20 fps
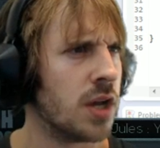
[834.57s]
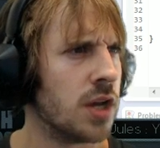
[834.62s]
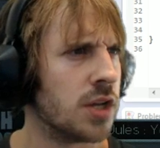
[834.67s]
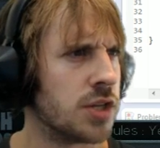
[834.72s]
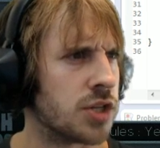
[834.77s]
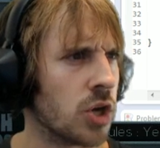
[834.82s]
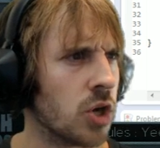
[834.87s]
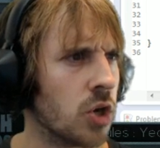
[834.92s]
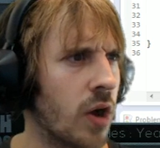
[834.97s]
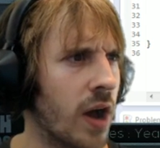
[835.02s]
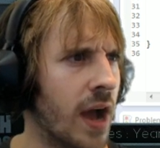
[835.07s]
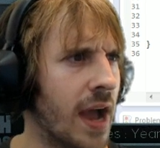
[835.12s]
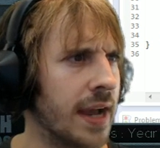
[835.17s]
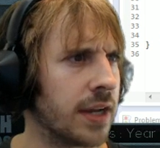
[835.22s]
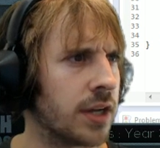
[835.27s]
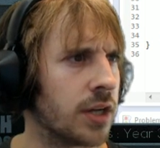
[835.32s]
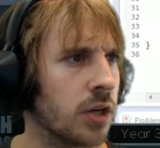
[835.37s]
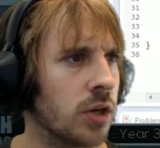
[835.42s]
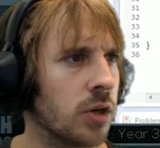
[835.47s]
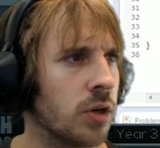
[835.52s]
So
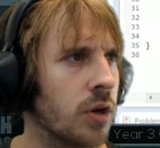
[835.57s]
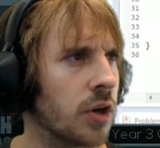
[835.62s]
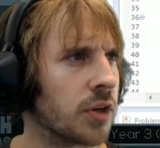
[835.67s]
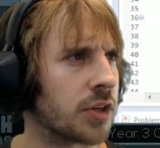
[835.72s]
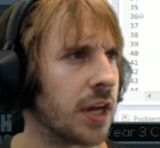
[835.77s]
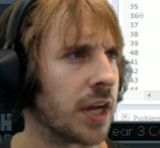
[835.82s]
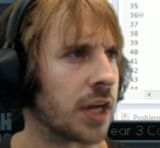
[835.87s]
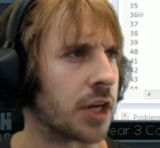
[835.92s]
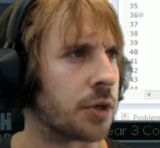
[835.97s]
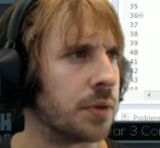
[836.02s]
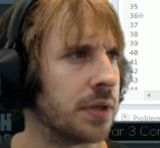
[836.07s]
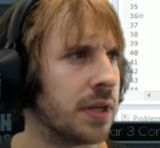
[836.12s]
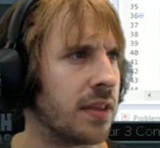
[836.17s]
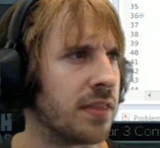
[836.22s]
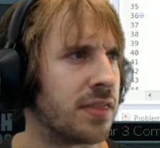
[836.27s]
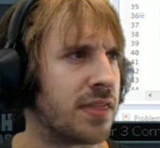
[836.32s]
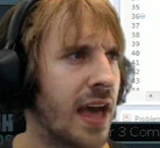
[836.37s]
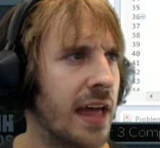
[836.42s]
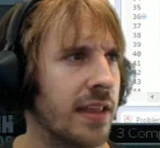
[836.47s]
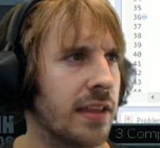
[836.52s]
I go, okay,
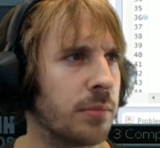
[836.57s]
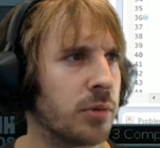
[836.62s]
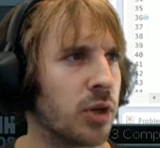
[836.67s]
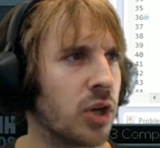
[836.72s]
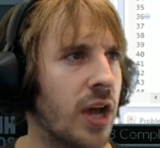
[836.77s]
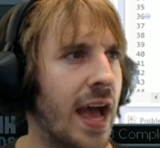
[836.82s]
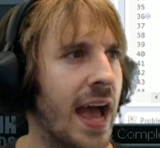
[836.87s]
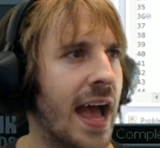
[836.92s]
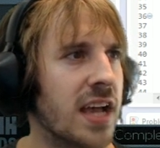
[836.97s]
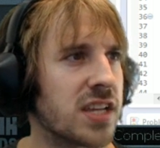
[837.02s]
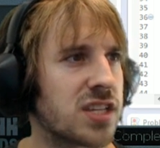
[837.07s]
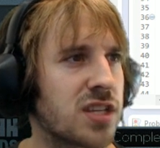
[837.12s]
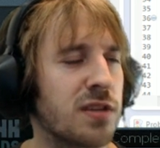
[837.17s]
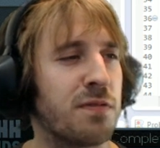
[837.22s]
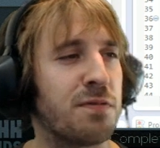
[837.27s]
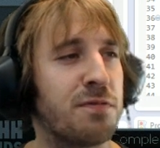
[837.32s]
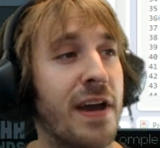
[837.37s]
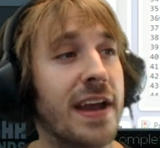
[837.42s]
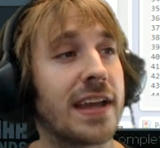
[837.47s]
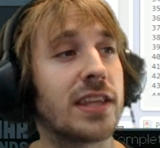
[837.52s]
create that. I'm gonna ask
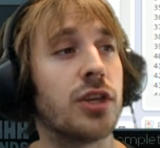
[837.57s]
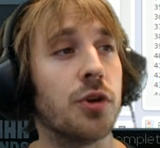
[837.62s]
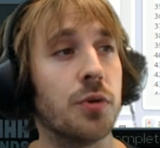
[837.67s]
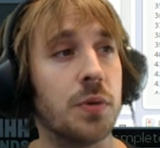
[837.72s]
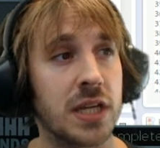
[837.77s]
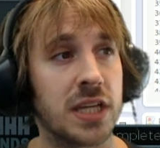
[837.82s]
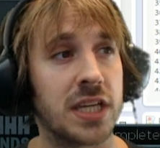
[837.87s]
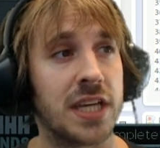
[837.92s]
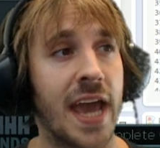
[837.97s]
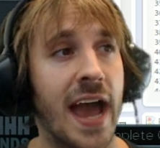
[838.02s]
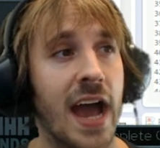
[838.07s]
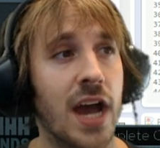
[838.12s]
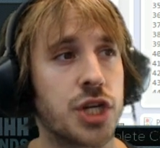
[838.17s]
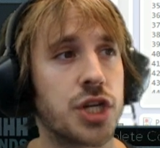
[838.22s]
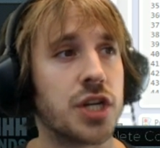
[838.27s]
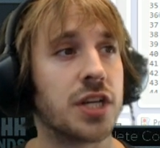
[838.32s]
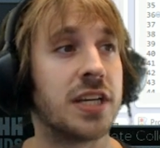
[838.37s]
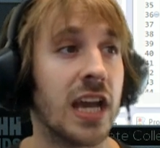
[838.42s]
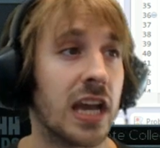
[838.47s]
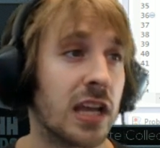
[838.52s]
factory
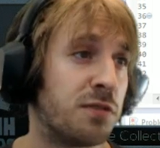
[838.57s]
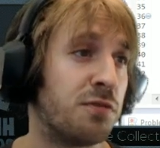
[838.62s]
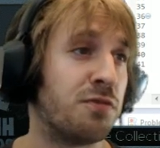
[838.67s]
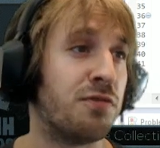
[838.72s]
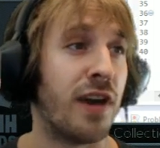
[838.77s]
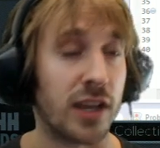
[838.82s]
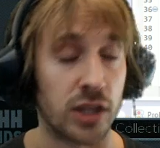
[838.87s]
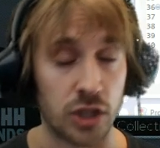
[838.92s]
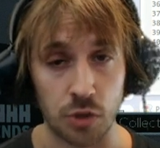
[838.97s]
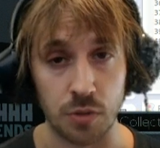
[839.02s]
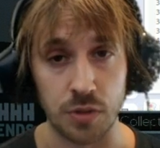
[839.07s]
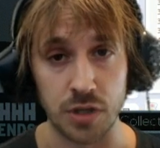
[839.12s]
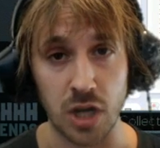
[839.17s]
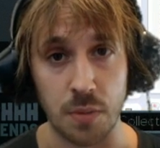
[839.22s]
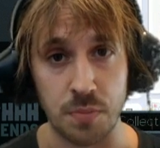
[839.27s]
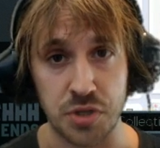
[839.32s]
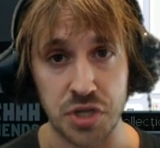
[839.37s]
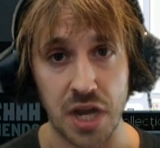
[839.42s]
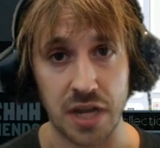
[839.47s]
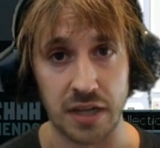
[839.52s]
cache, get factory
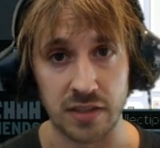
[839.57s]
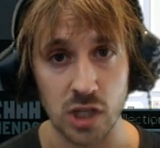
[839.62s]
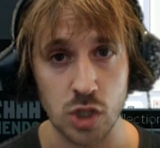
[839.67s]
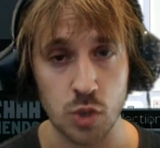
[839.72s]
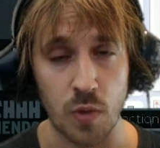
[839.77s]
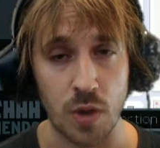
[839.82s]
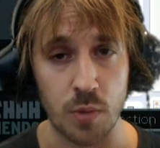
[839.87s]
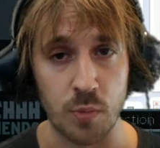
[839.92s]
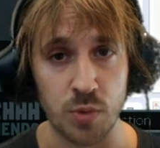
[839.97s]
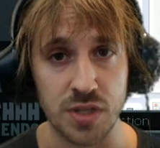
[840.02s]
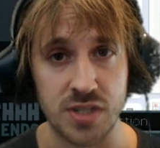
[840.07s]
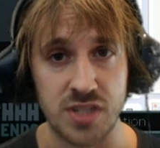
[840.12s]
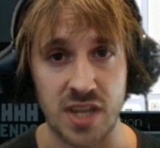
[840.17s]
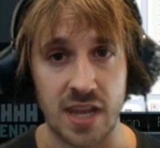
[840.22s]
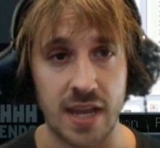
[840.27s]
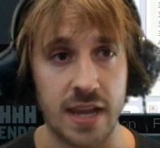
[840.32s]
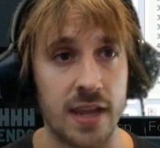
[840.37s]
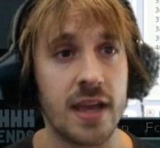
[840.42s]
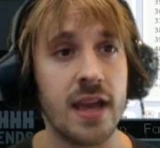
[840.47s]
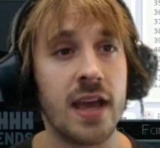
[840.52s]
object. This one will
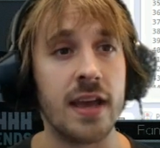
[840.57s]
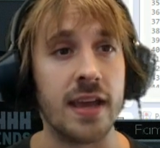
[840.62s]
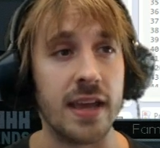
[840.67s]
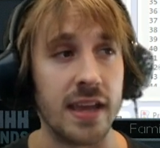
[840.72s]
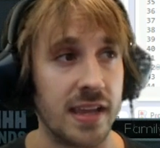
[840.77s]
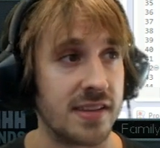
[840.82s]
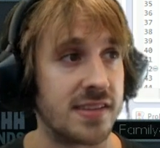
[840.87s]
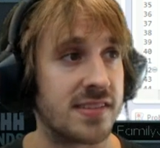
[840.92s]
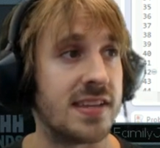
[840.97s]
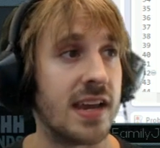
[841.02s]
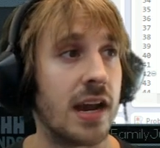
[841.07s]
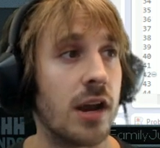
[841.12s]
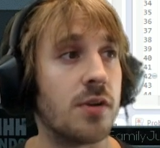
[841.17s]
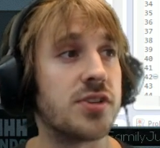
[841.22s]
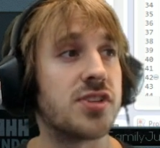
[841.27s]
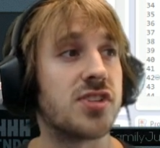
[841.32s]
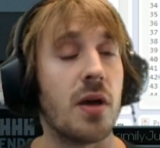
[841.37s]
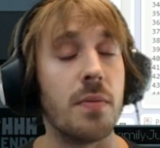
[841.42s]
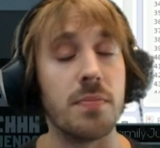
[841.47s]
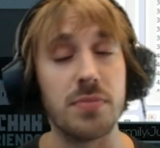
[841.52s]
say, is there
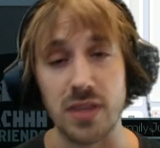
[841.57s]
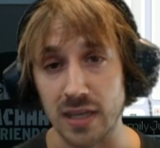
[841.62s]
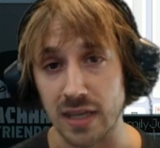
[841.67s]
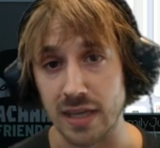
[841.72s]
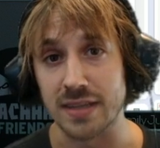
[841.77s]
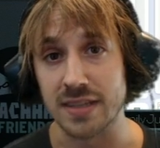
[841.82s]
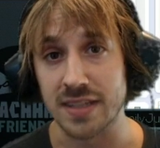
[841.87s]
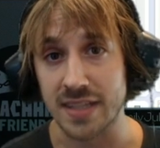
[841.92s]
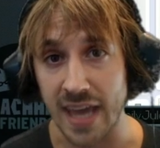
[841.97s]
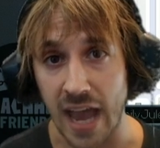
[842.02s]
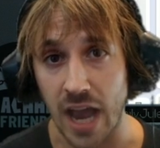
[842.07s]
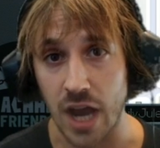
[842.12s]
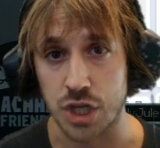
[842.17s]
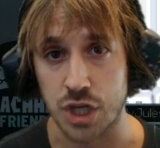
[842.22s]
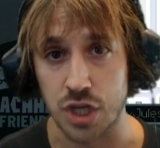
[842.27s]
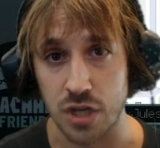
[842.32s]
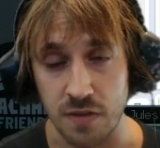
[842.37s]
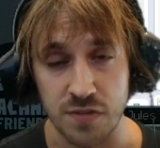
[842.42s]
something in cache?